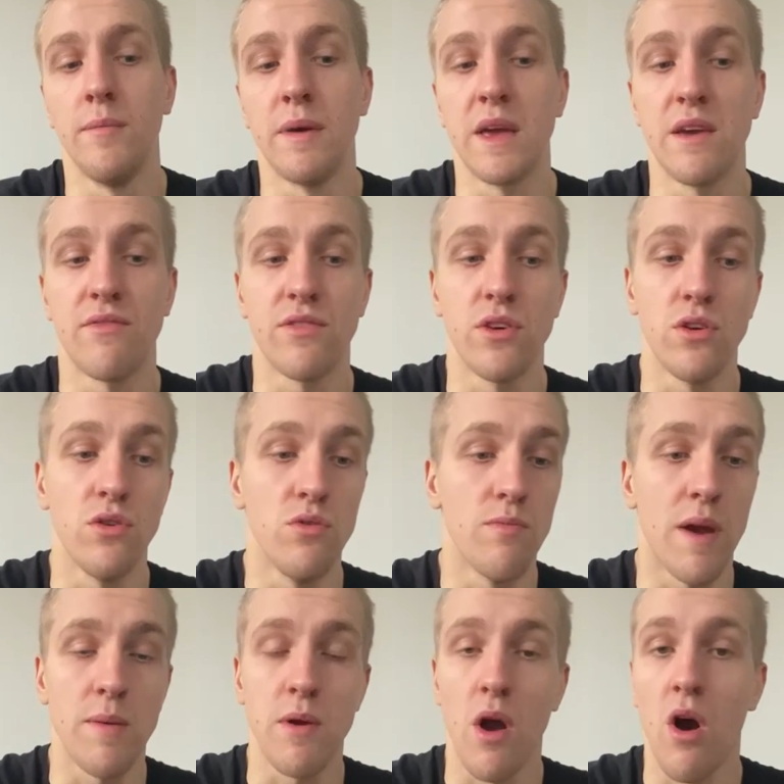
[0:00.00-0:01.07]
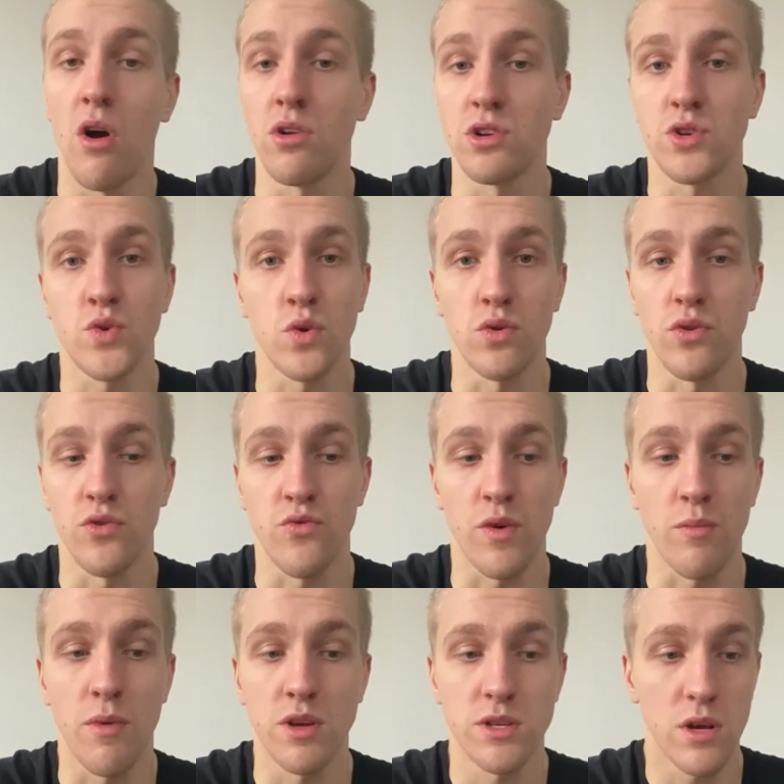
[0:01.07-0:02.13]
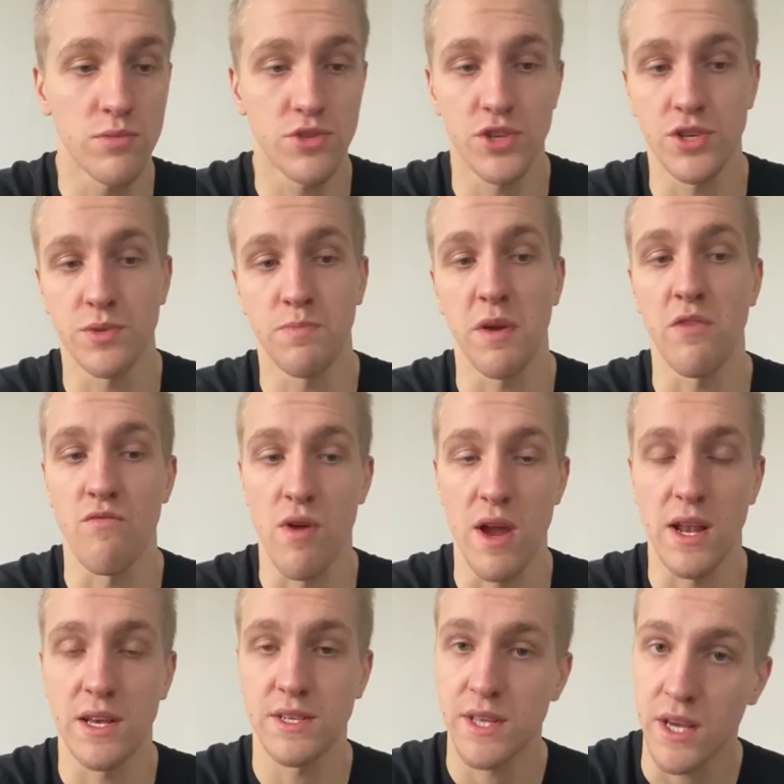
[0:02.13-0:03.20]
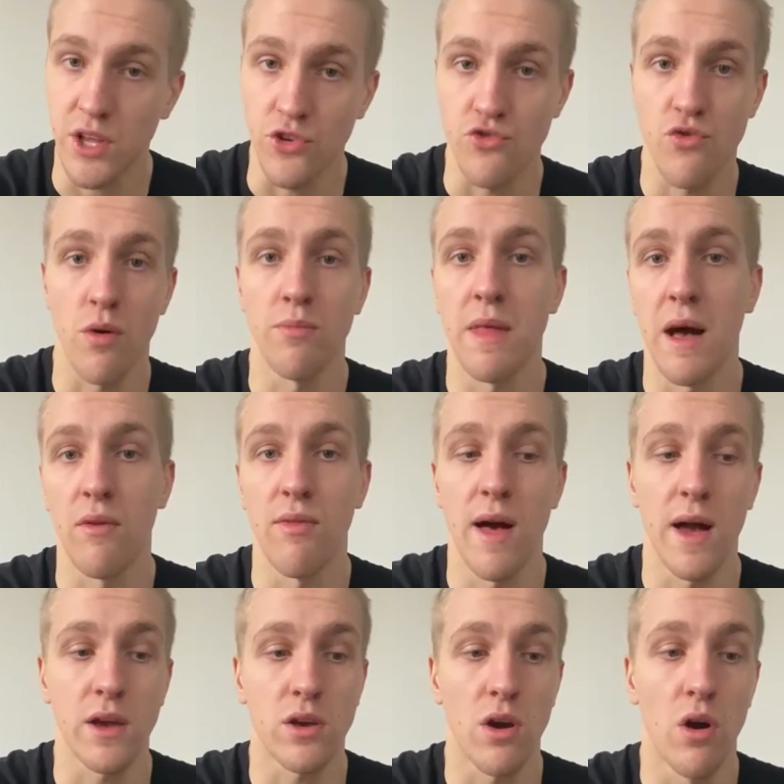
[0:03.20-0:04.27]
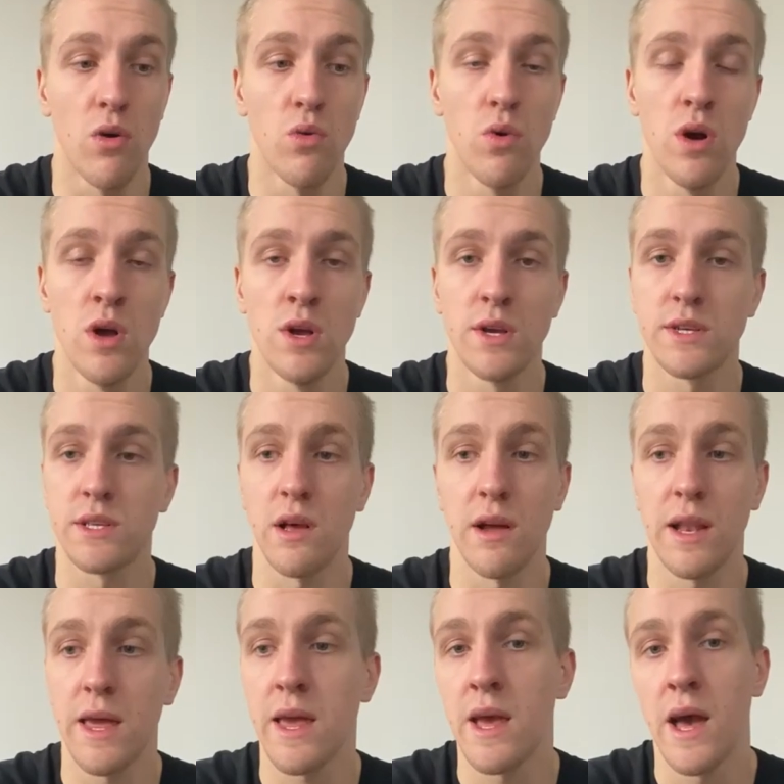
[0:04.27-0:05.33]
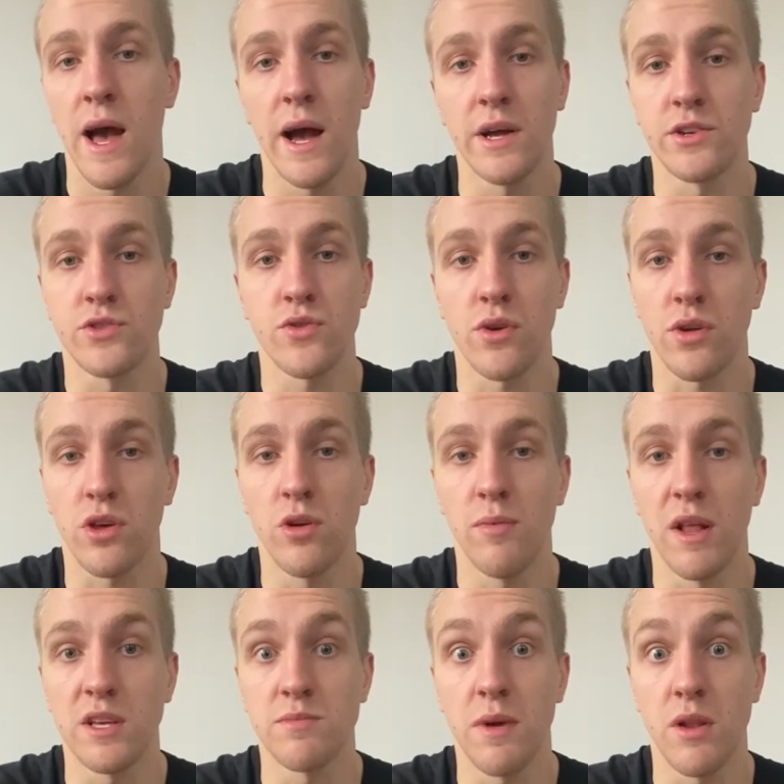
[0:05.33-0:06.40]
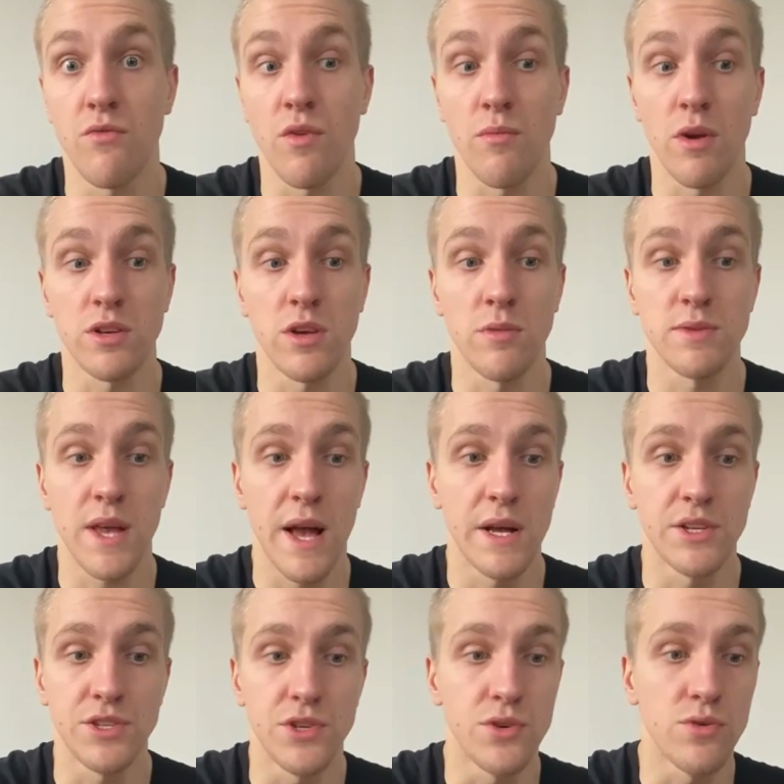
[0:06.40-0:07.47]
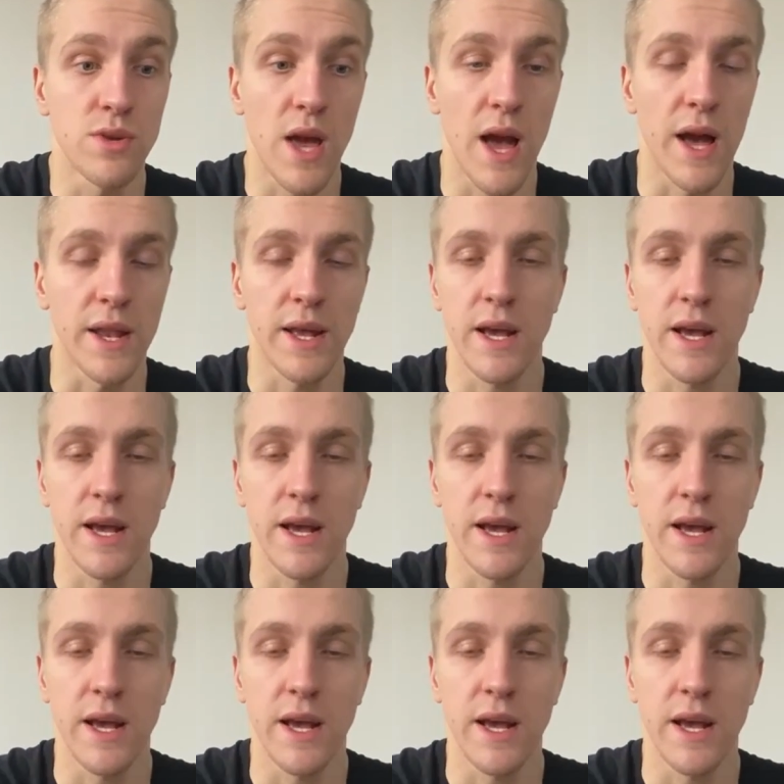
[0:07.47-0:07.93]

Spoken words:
If you maybe aren't strong at those ring muscle ups, just be realistic and drop down that goal slightly and try and accumulate as many ring muscle ups as you can.